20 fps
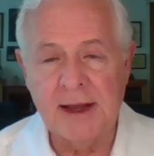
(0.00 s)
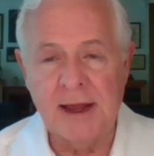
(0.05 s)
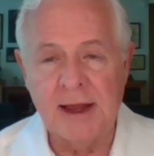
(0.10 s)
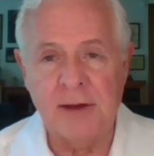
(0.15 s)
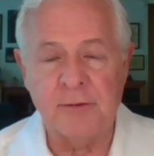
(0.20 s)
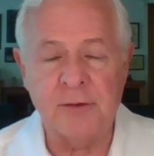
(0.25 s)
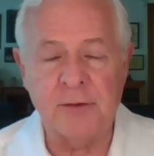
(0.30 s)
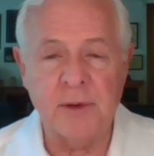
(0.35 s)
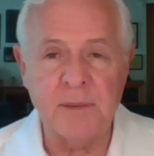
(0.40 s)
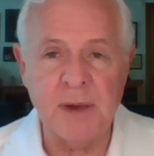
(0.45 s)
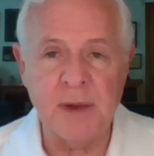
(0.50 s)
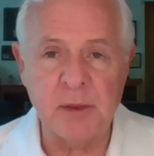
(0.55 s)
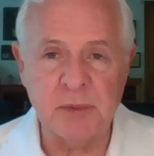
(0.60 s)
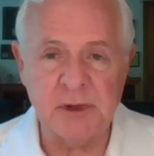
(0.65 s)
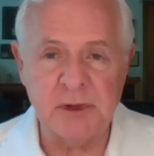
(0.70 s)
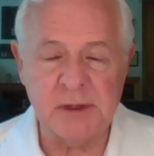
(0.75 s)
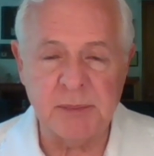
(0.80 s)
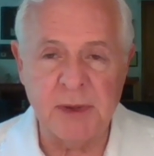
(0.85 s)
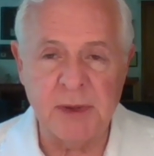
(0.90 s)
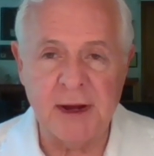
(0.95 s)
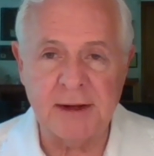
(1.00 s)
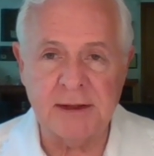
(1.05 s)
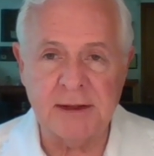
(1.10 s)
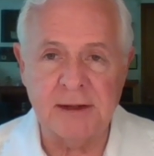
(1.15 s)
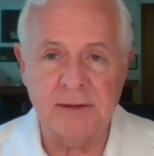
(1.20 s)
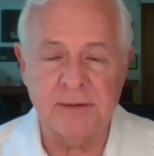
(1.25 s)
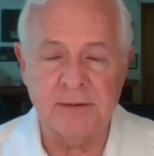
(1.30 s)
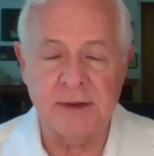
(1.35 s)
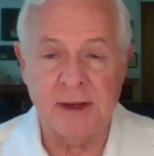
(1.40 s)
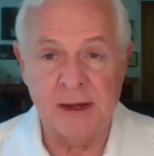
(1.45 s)
And from that
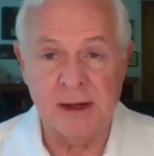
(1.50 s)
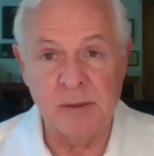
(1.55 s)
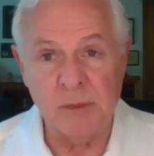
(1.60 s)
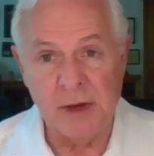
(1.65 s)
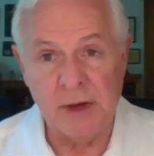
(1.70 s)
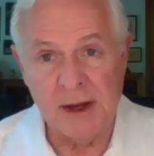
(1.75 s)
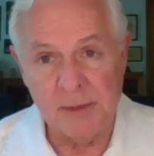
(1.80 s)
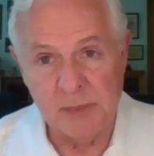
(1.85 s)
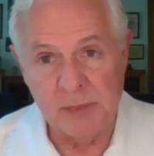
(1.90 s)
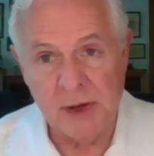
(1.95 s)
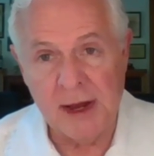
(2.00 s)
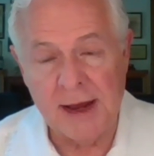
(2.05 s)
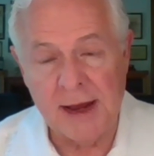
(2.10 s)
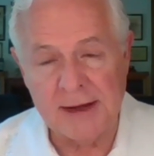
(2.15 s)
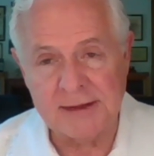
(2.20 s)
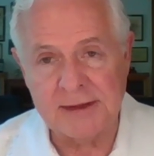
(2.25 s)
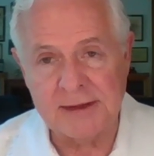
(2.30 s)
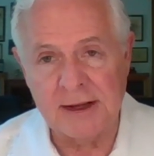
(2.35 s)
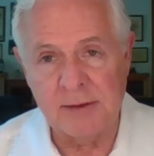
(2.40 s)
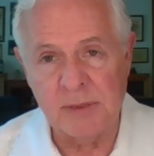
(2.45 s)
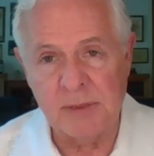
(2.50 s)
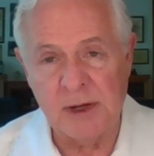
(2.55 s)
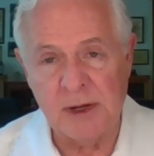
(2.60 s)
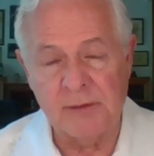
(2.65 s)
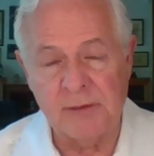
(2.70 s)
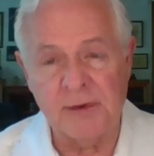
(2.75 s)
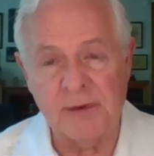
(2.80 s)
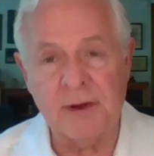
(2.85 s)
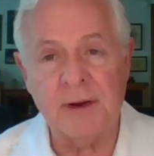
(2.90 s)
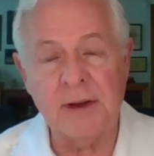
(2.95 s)
perspective, in my past, I've been
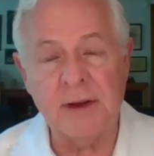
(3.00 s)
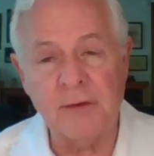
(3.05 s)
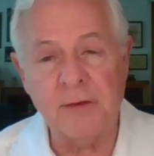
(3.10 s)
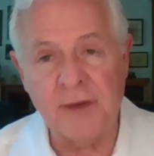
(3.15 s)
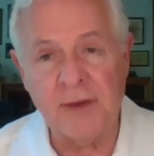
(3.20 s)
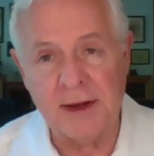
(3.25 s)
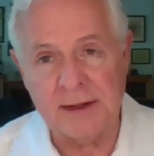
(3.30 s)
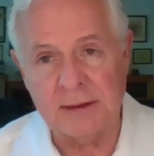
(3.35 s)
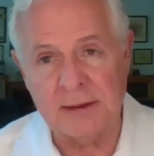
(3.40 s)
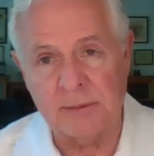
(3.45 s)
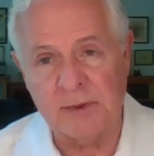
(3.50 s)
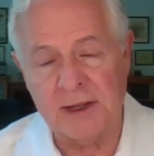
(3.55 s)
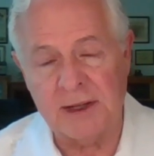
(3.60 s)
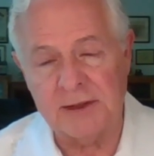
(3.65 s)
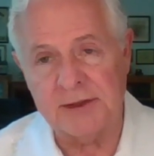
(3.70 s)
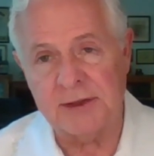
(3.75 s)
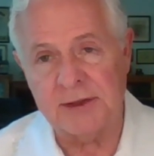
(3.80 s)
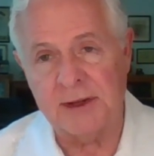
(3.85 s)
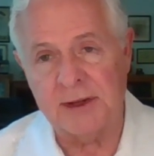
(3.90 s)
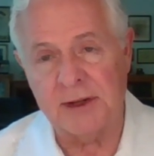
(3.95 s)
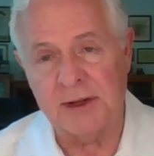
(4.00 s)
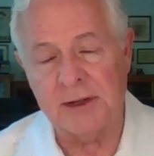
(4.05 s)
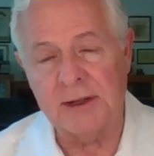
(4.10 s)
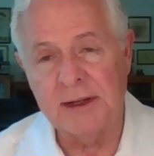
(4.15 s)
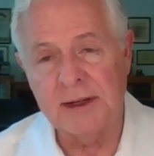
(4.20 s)
a very effective legislator.